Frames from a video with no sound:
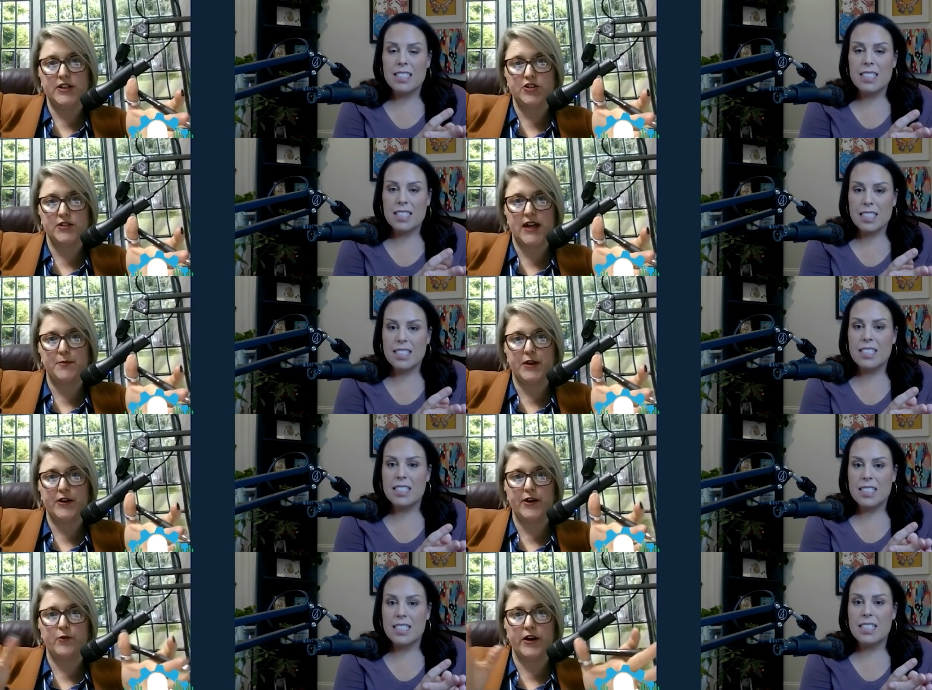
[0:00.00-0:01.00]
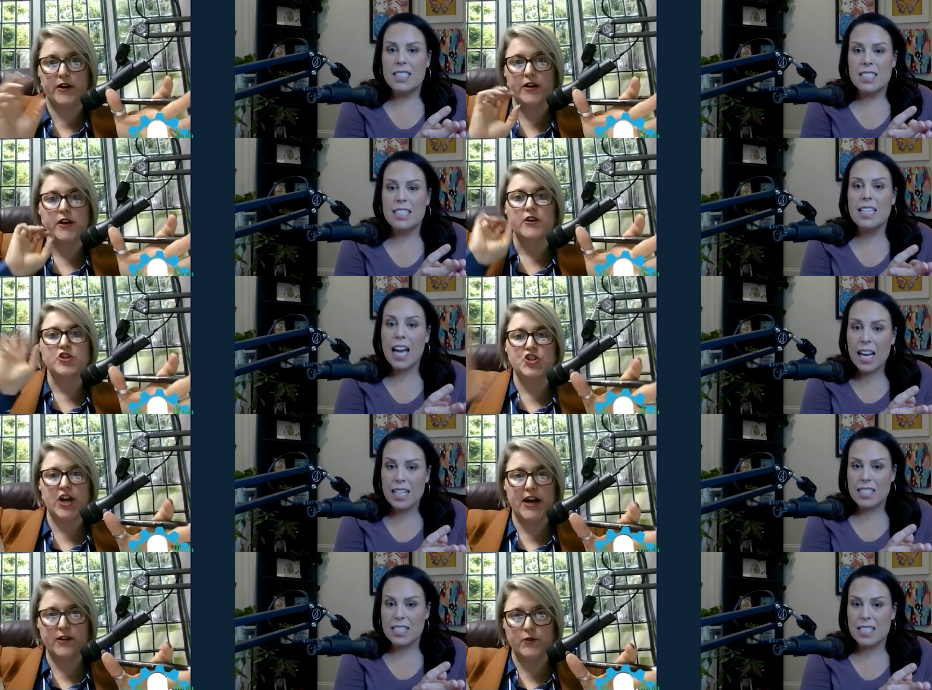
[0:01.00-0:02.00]
Speaker 1: initial time period where
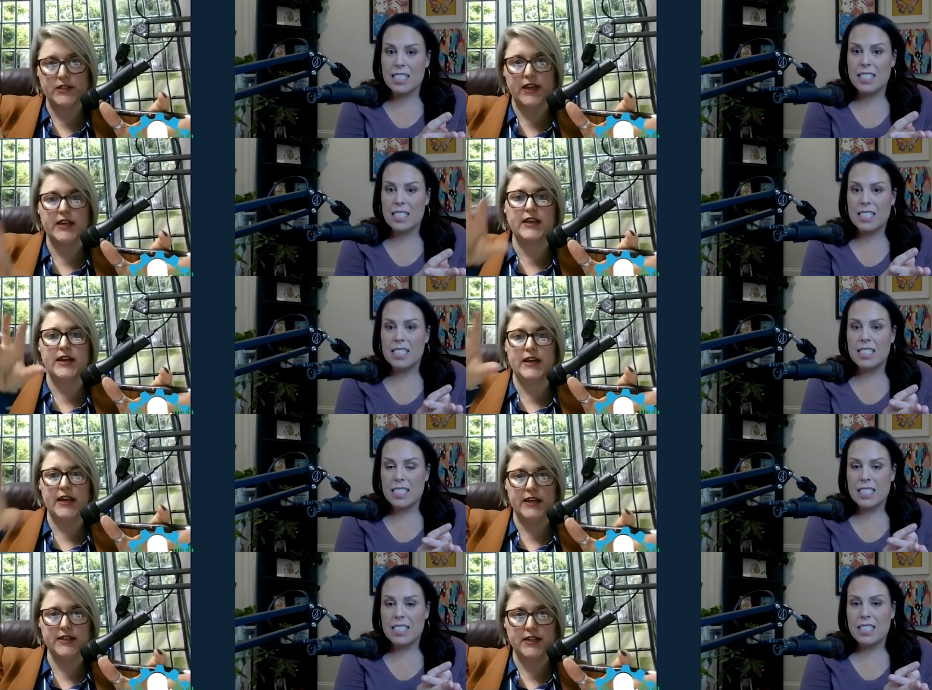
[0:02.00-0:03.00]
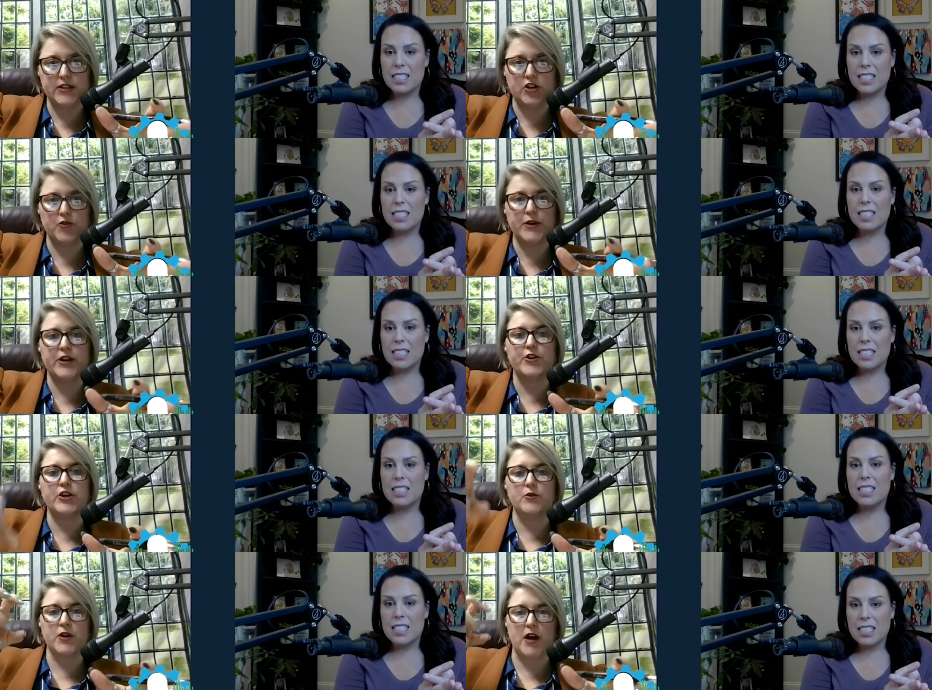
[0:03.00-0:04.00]
yes. John was like getting into his career,
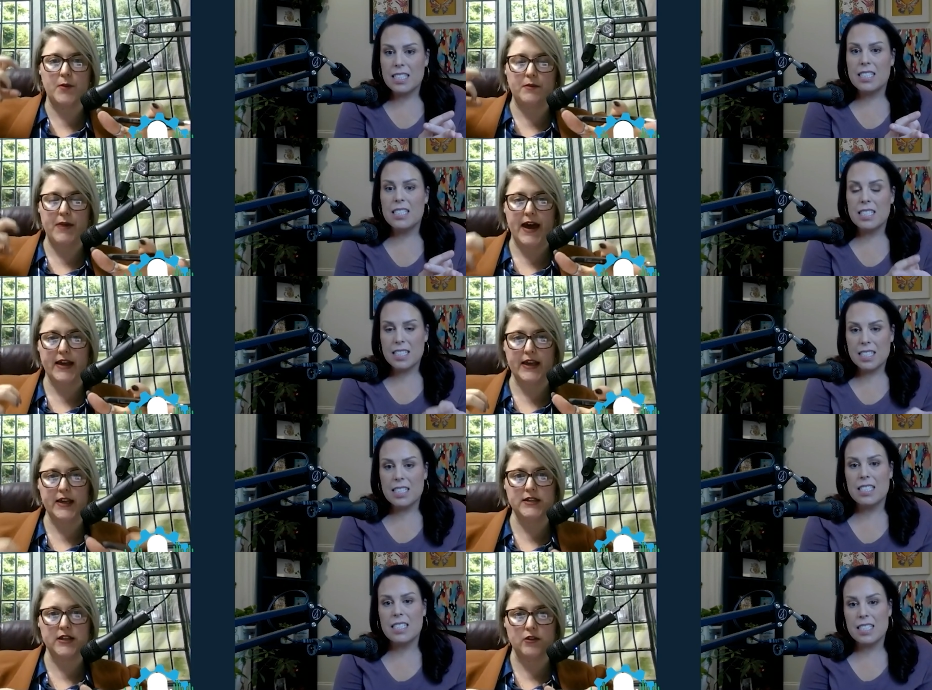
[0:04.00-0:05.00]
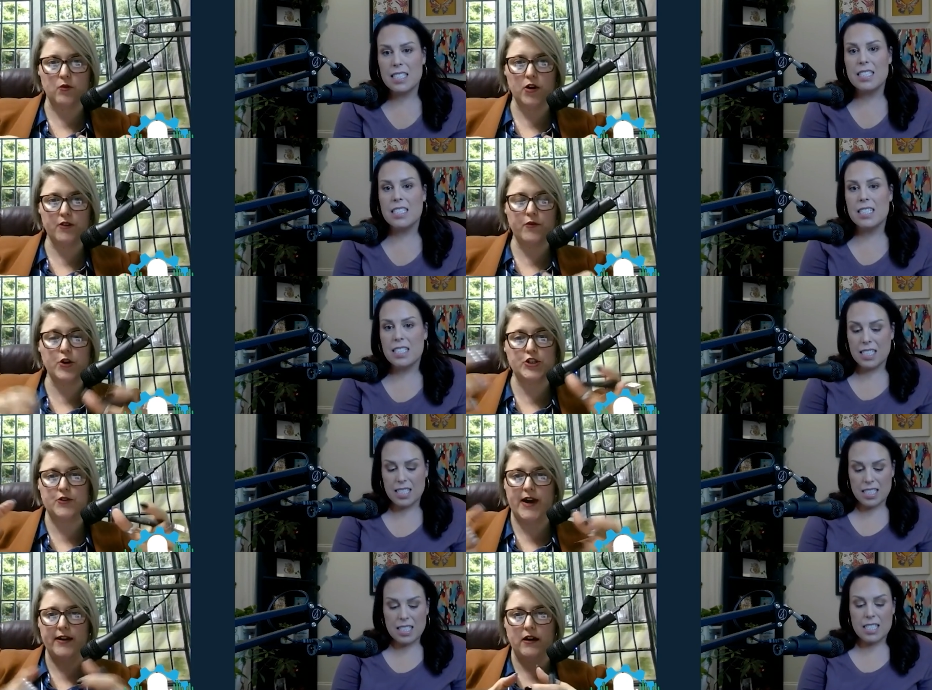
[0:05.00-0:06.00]
you were coming back into the
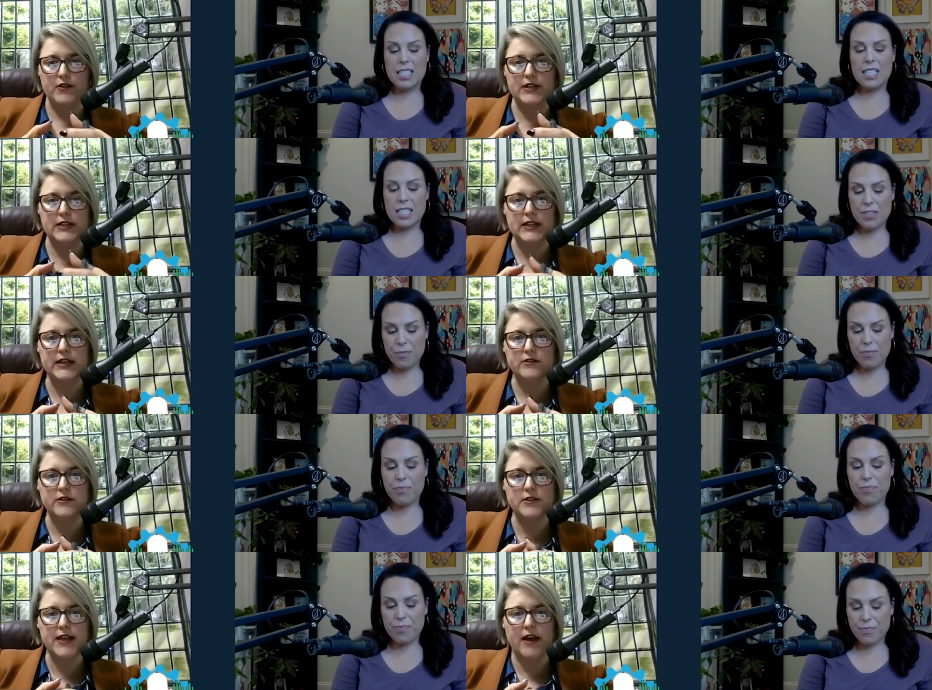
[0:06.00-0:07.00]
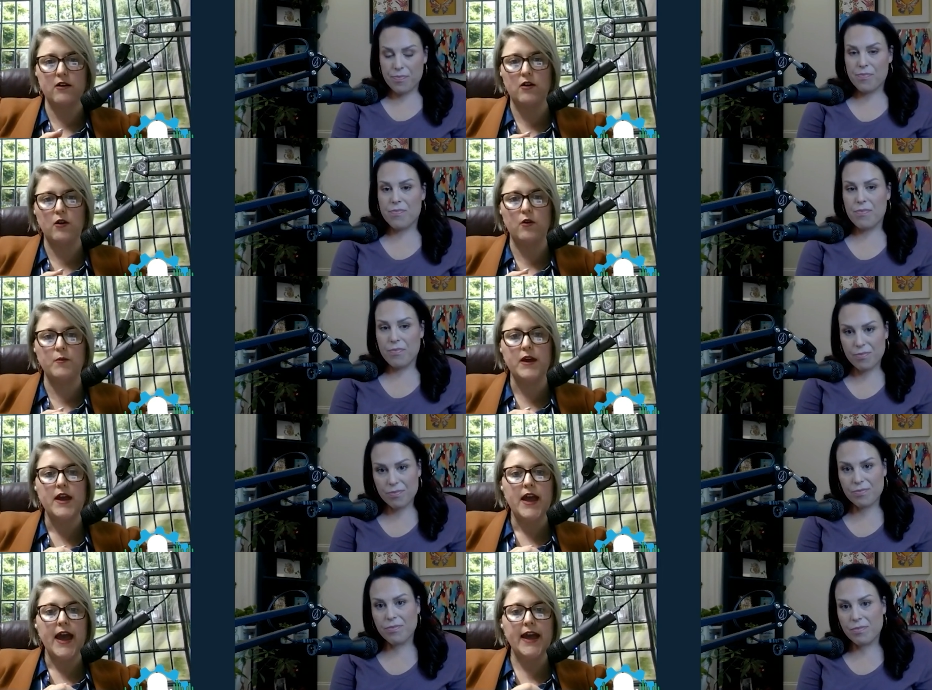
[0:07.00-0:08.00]
workforce, you had all these littles at home.
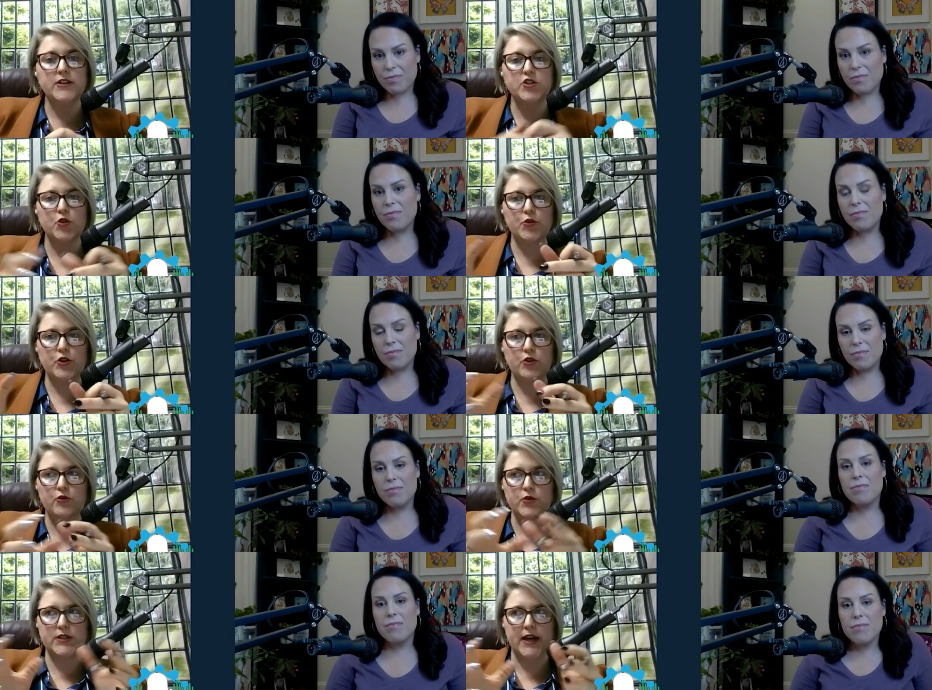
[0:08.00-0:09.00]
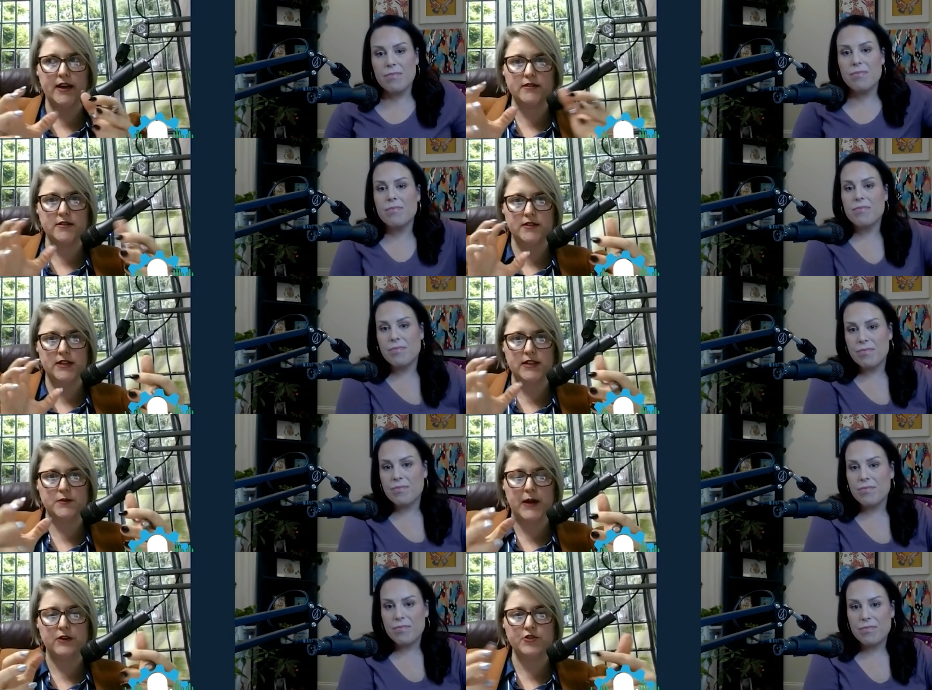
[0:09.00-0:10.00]
And so you set
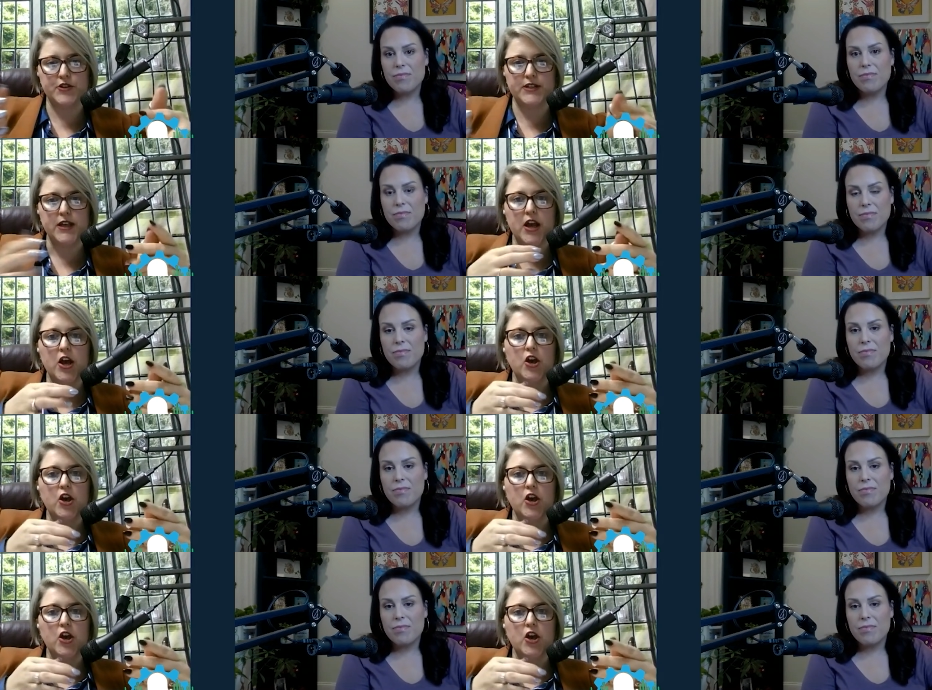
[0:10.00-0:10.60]
these boundaries